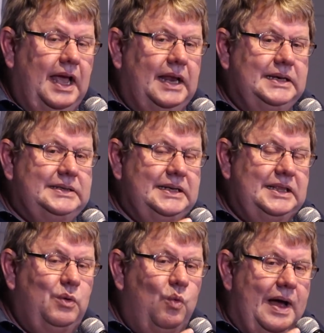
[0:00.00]
And he
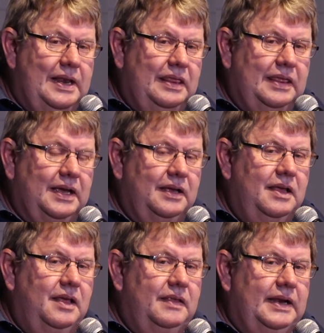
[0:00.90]
did the one thing
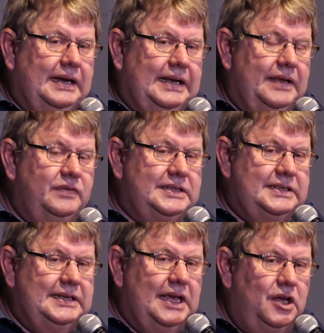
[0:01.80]
that a clever
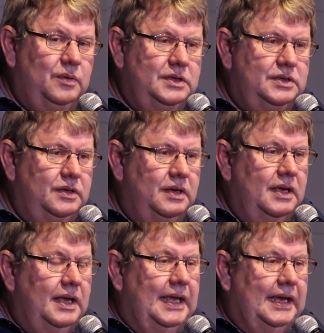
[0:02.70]
CEO would do.
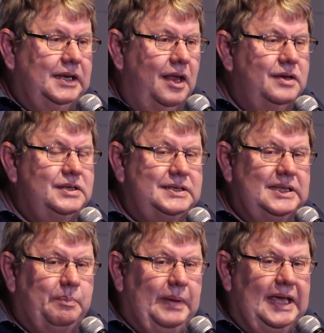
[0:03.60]
He
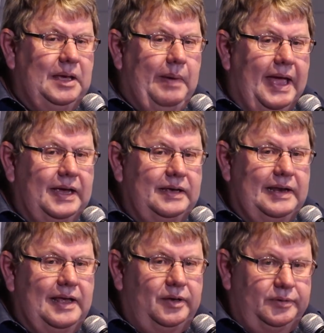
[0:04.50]
closed the piggy
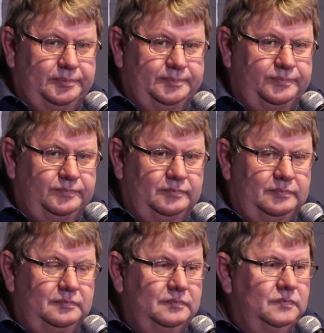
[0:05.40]
bank down.
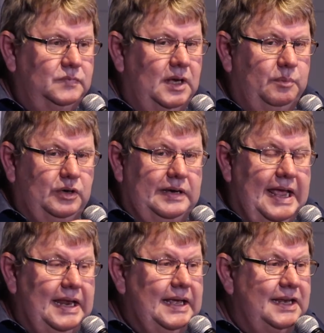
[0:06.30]
He put
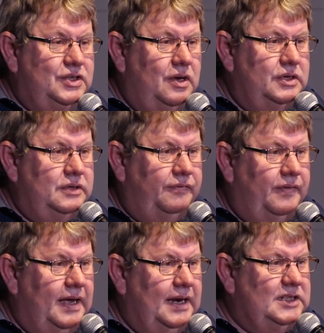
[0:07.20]
Nene in charge of
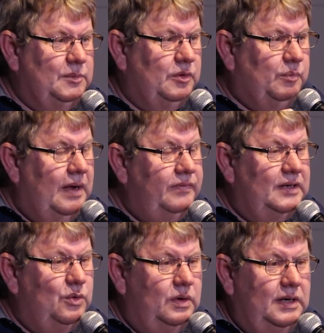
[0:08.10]
finance. He put
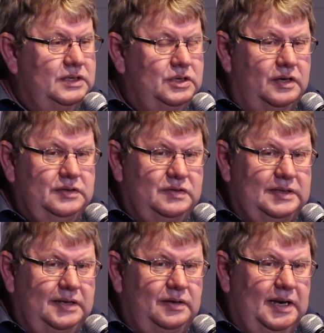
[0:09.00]
Pravin Gordhan in charge of
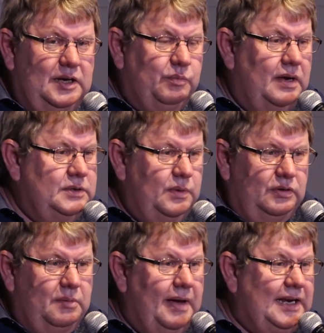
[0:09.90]
state-owned enterprise when
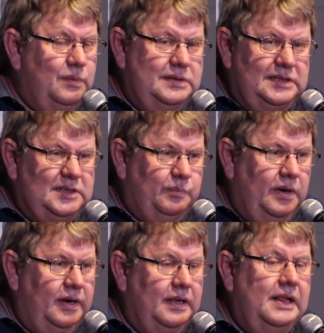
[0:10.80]
all the money was
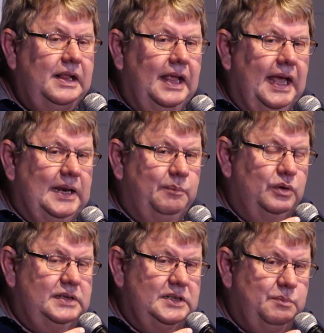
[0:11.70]
disappearing. And he
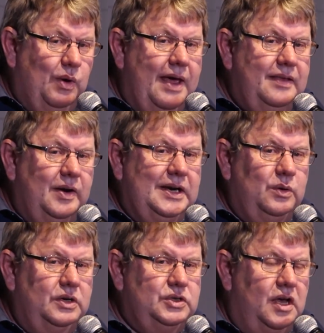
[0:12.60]
put his
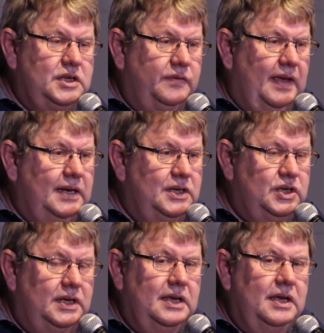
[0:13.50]
brother-in-law in charge of
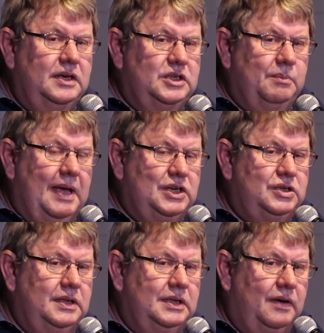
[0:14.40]
energy to make
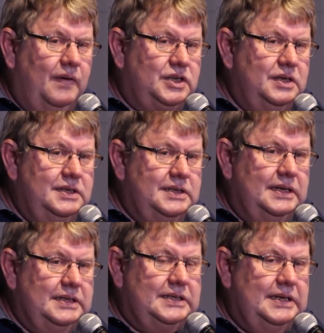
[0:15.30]
sure that the Russians
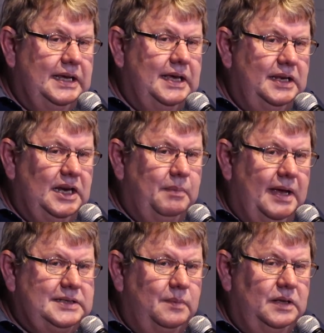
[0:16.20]
didn't sneak in and
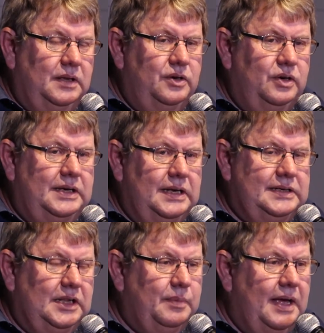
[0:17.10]
make some little nuclear
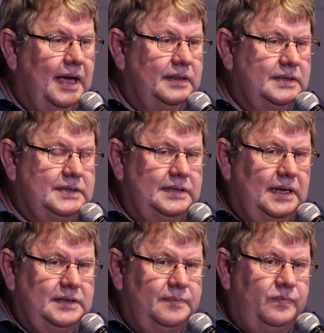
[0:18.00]
deal behind the
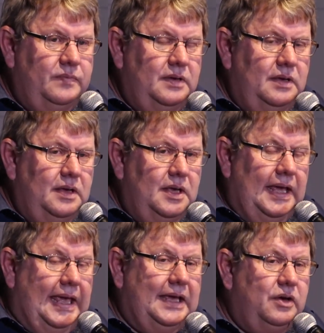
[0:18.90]
scenes.
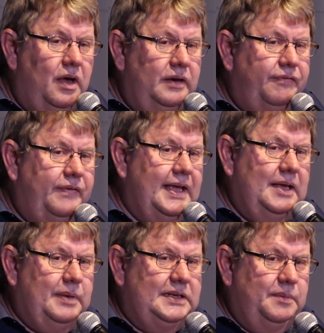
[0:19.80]
He can't
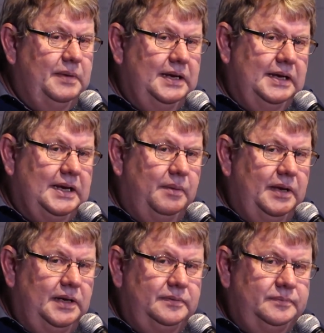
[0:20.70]
fire Batamini
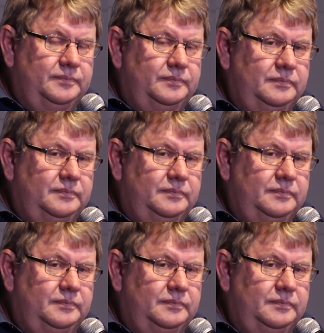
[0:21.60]
Dlamini.